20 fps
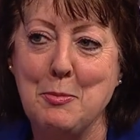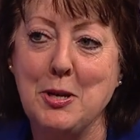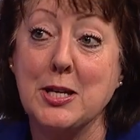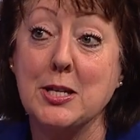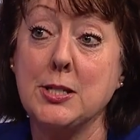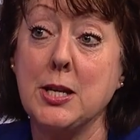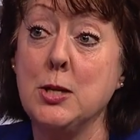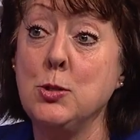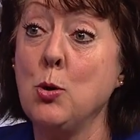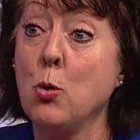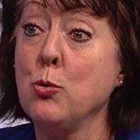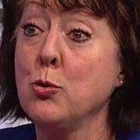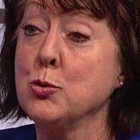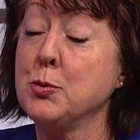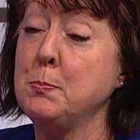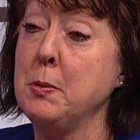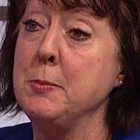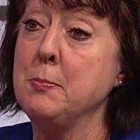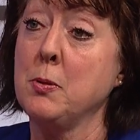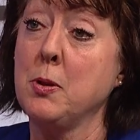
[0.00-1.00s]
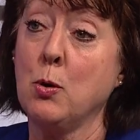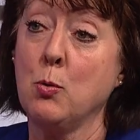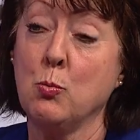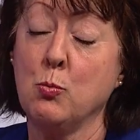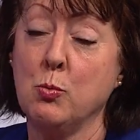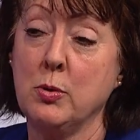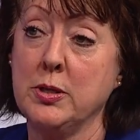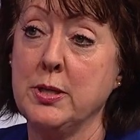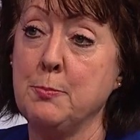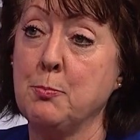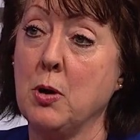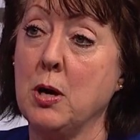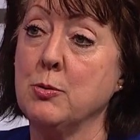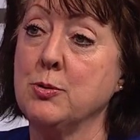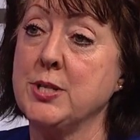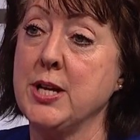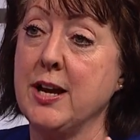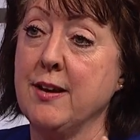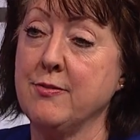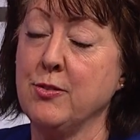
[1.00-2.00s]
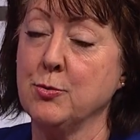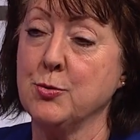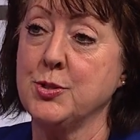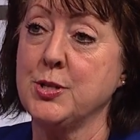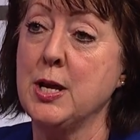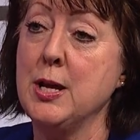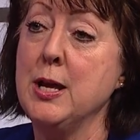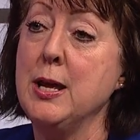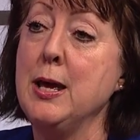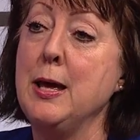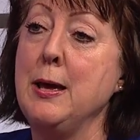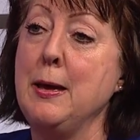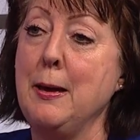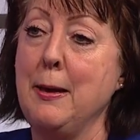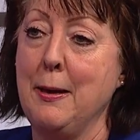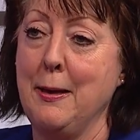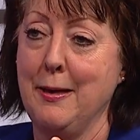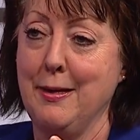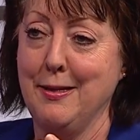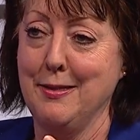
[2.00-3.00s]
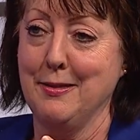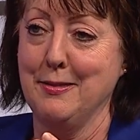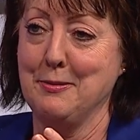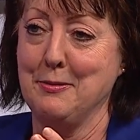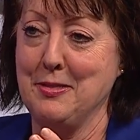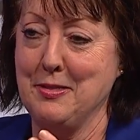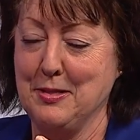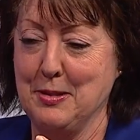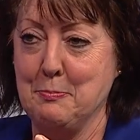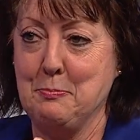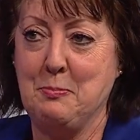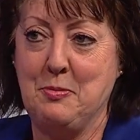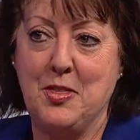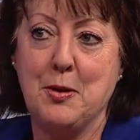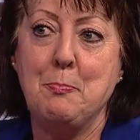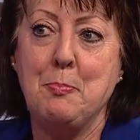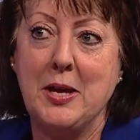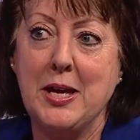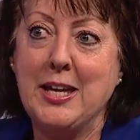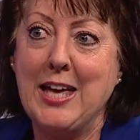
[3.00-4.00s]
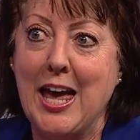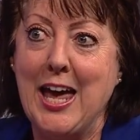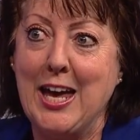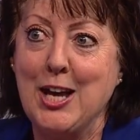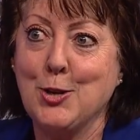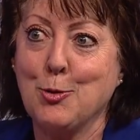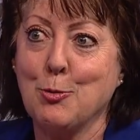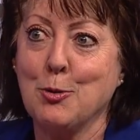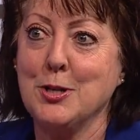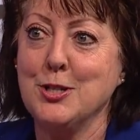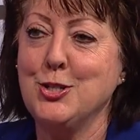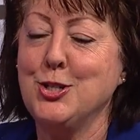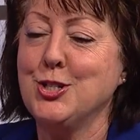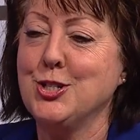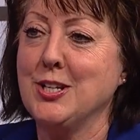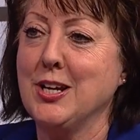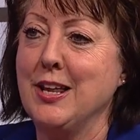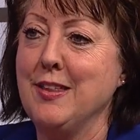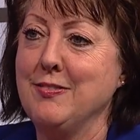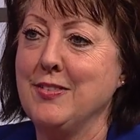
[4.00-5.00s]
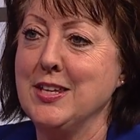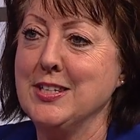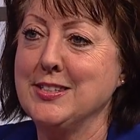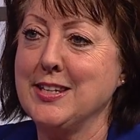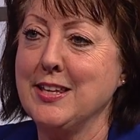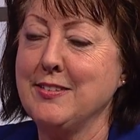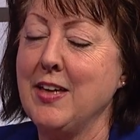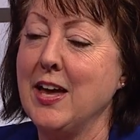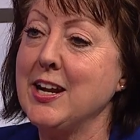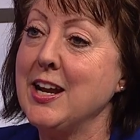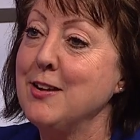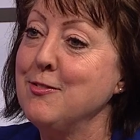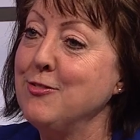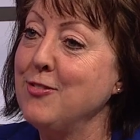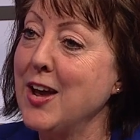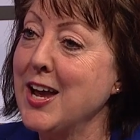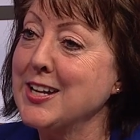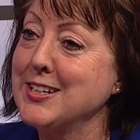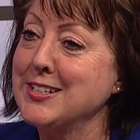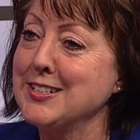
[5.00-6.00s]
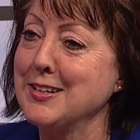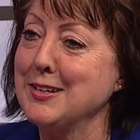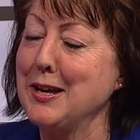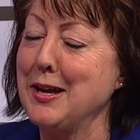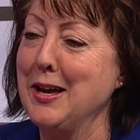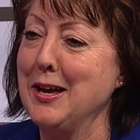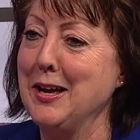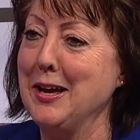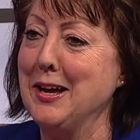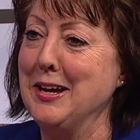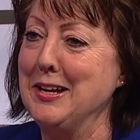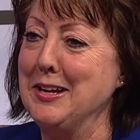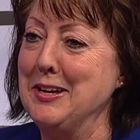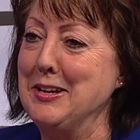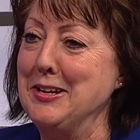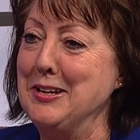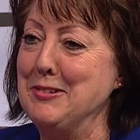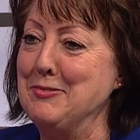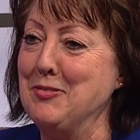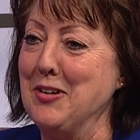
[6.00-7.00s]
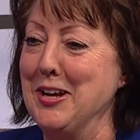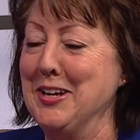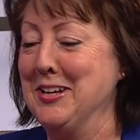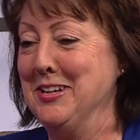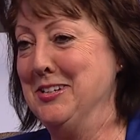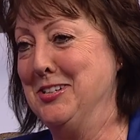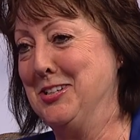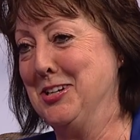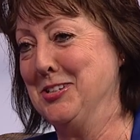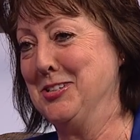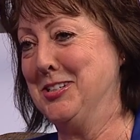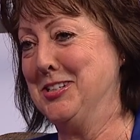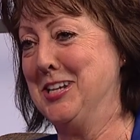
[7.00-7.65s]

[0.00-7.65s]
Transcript: because I know those people are really proud to have those, the big acreage and things, mm-hmm, like that. In fact, if I can just,